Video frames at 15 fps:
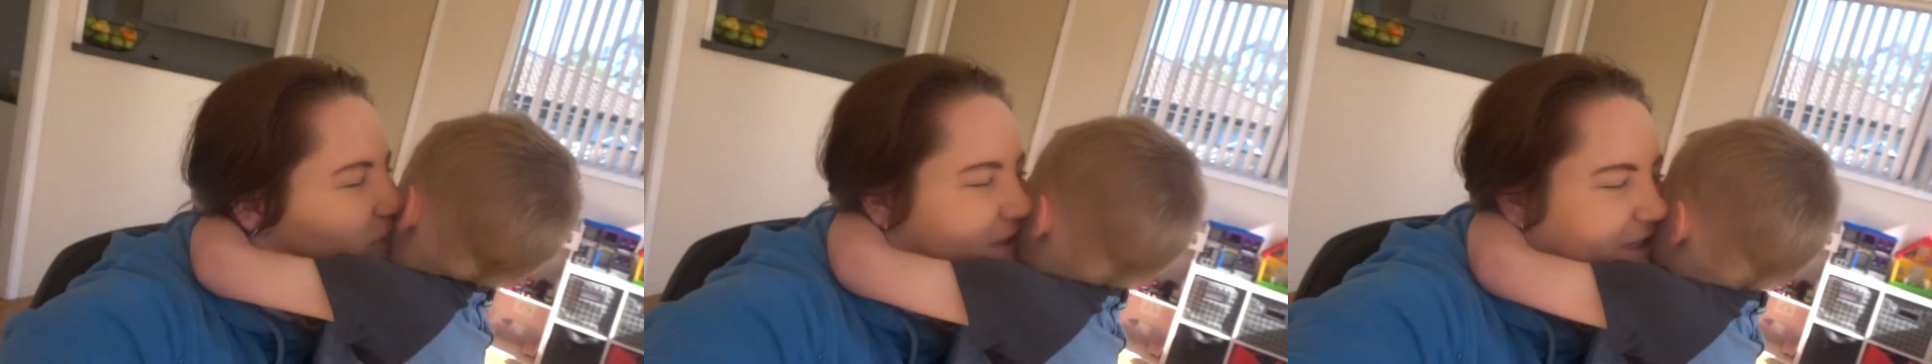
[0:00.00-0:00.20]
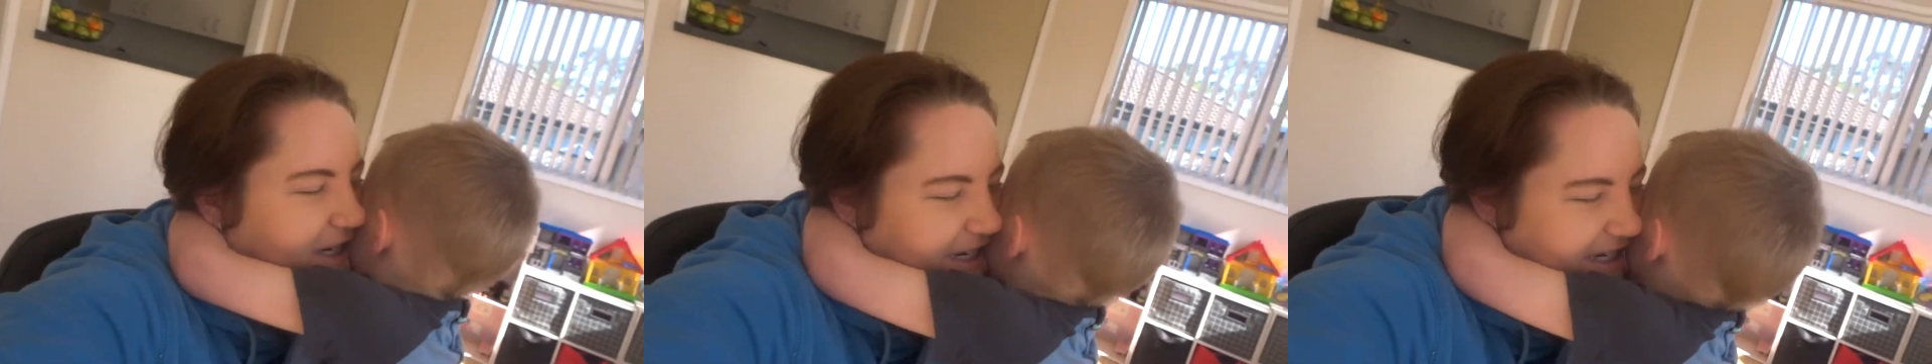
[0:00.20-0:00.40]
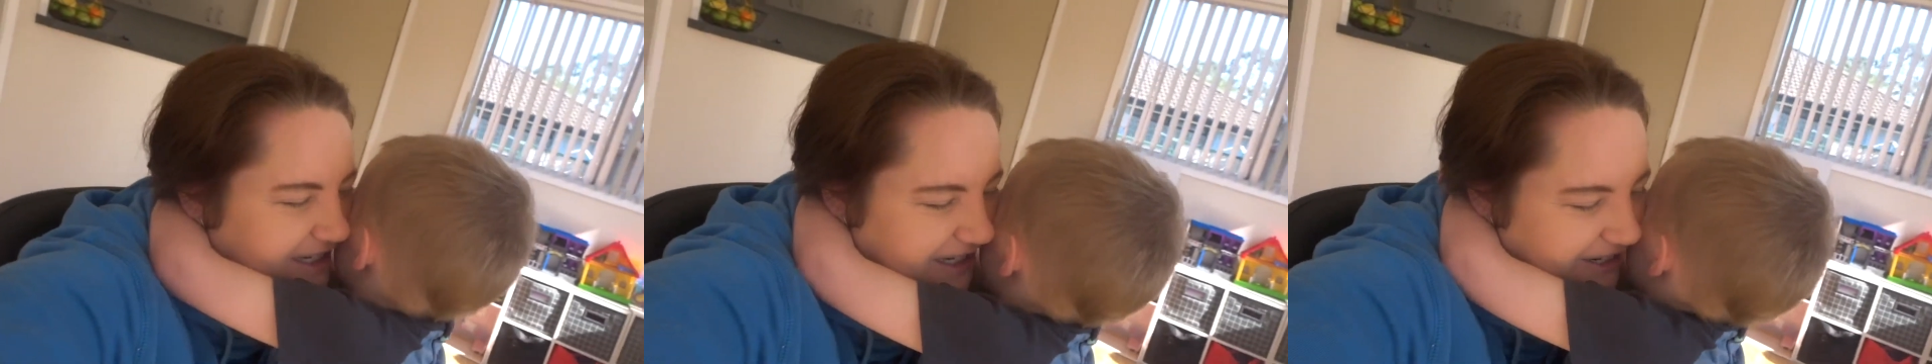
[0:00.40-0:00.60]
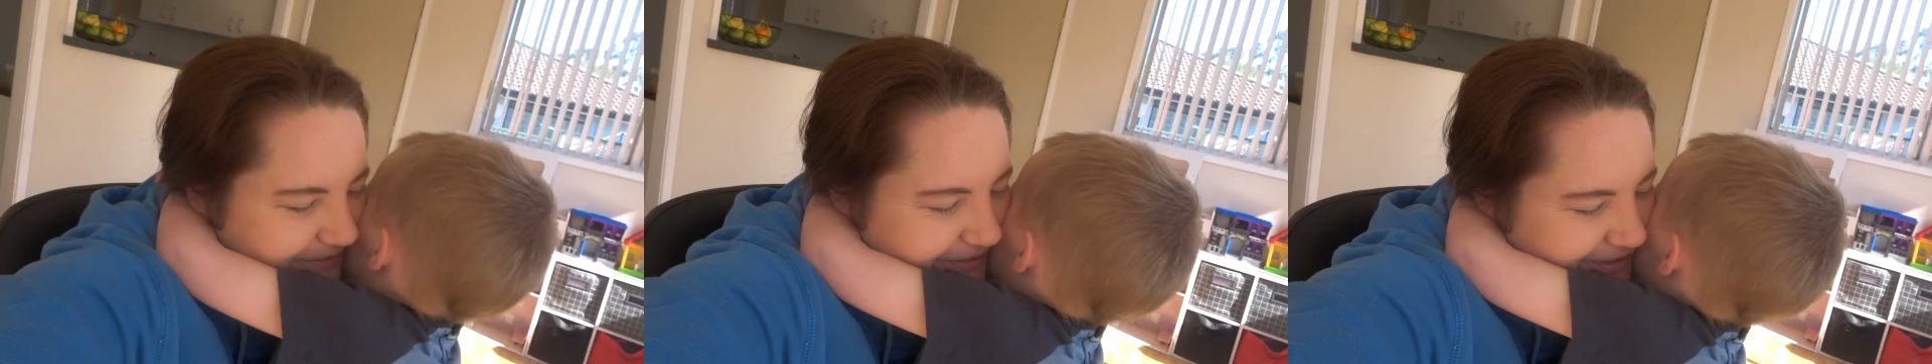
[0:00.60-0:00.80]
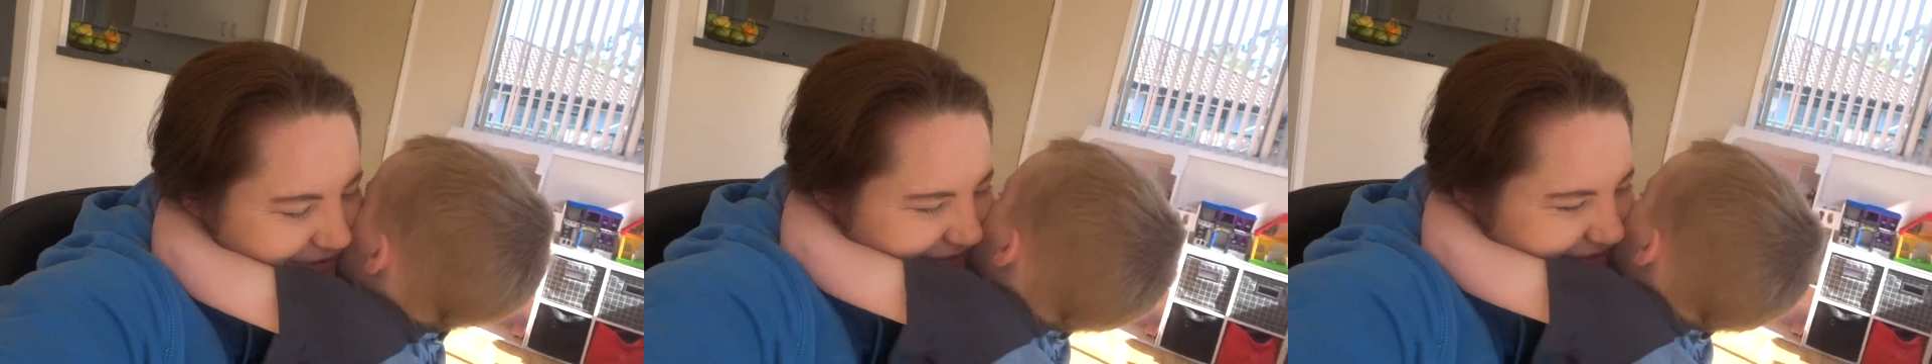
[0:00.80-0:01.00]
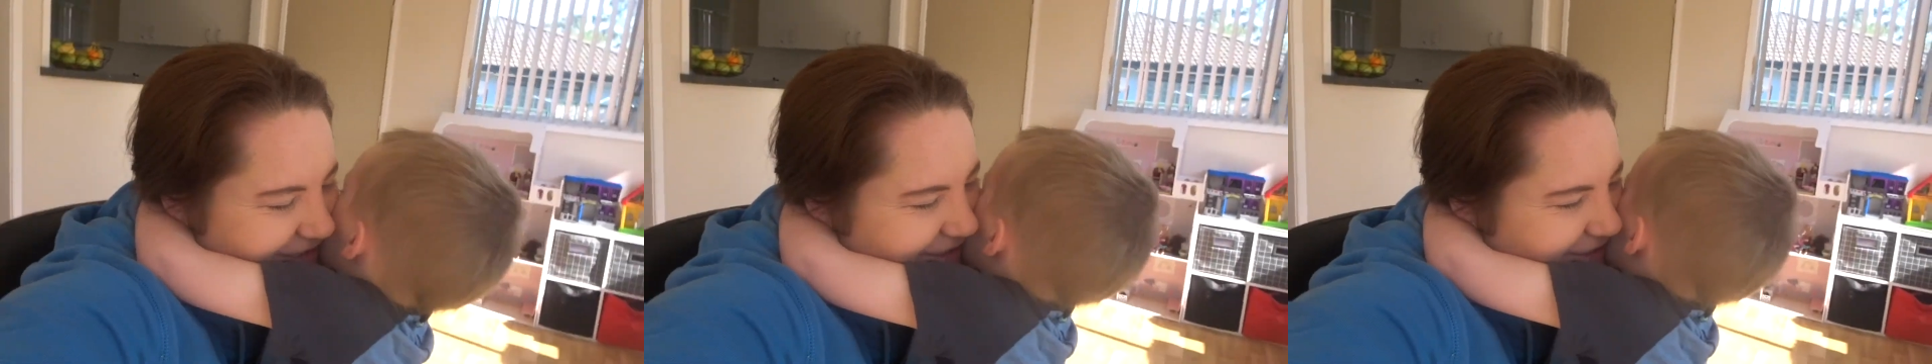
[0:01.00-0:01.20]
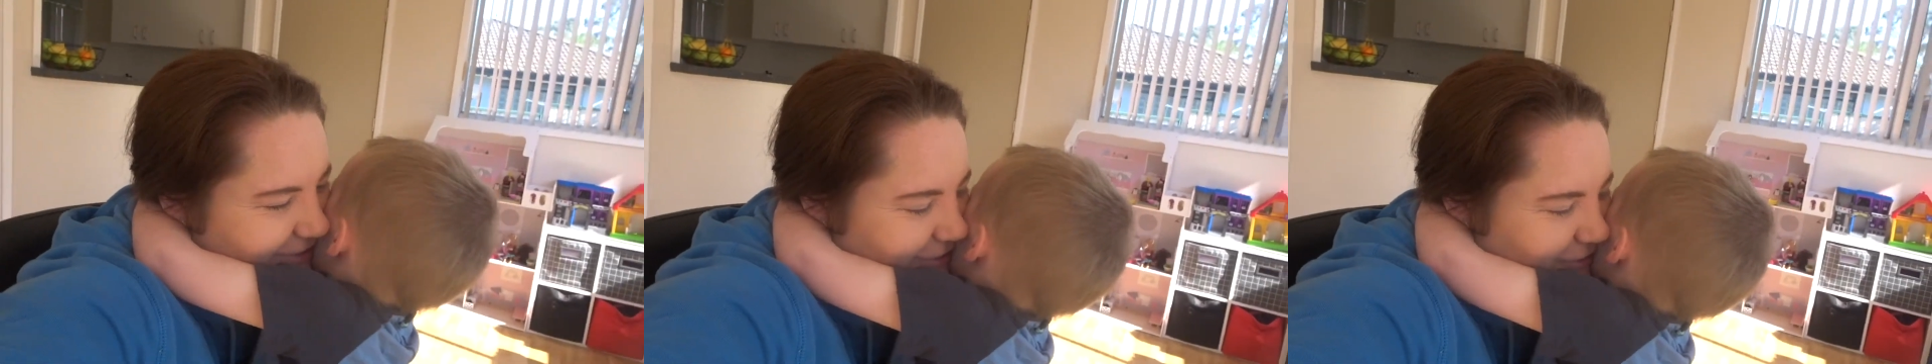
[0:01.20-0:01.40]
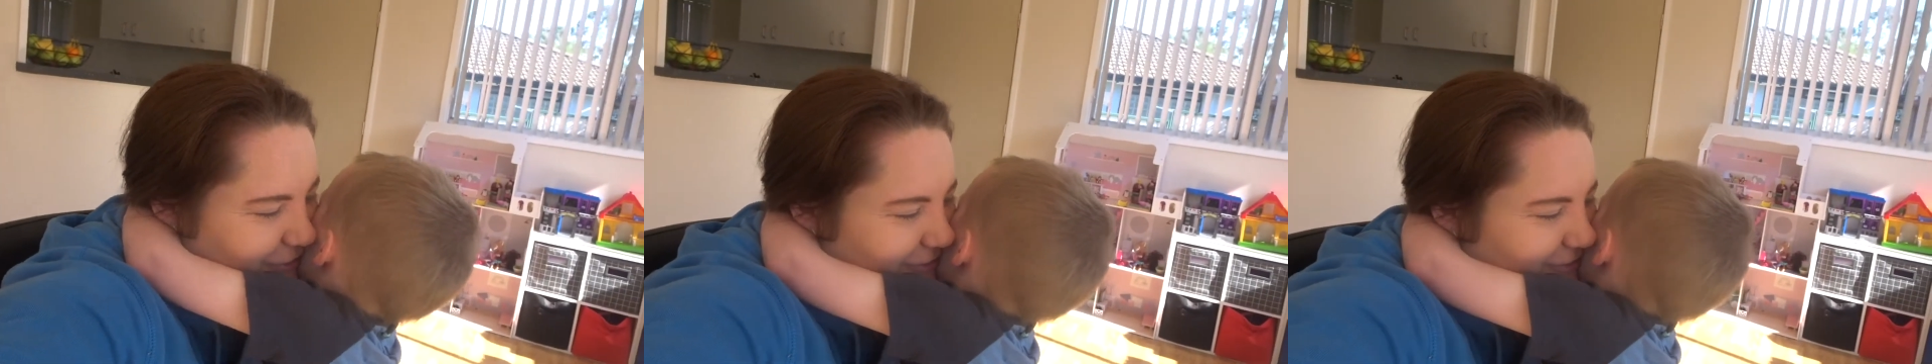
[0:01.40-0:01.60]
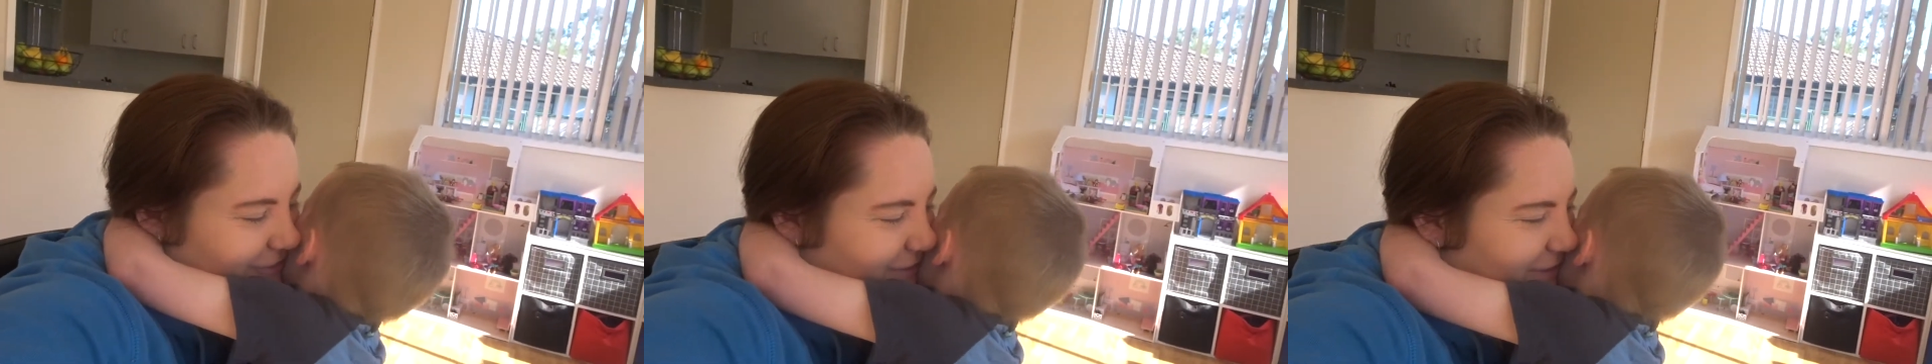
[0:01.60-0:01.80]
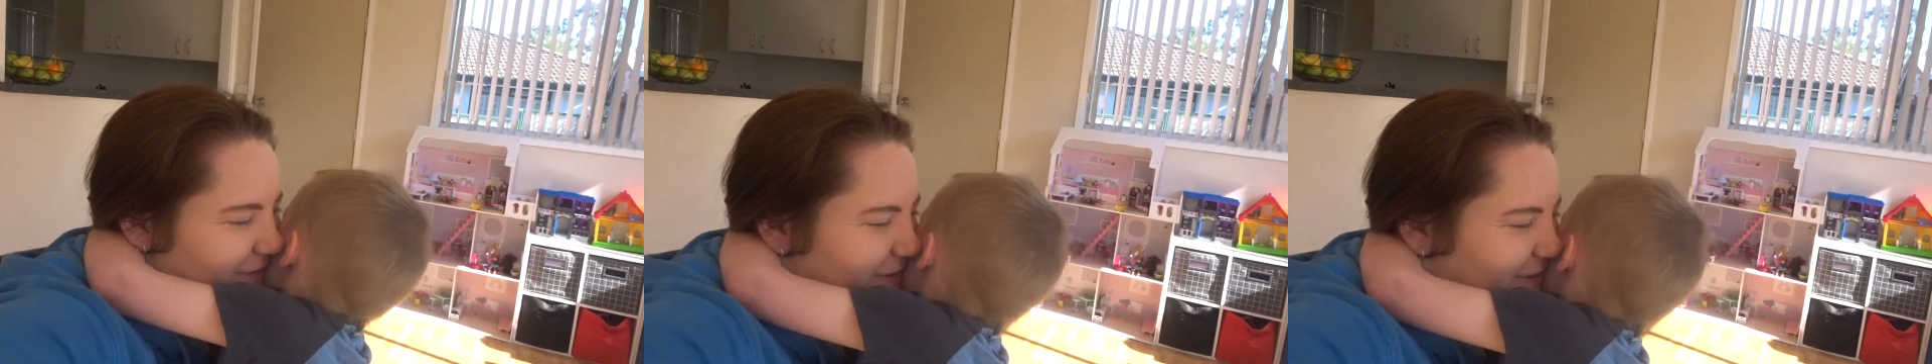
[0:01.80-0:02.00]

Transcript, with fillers: I love your cuddles.